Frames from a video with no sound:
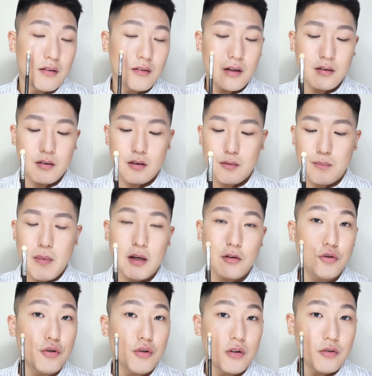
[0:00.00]
This is MEC
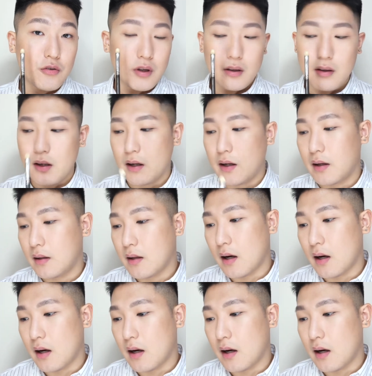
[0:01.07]
239.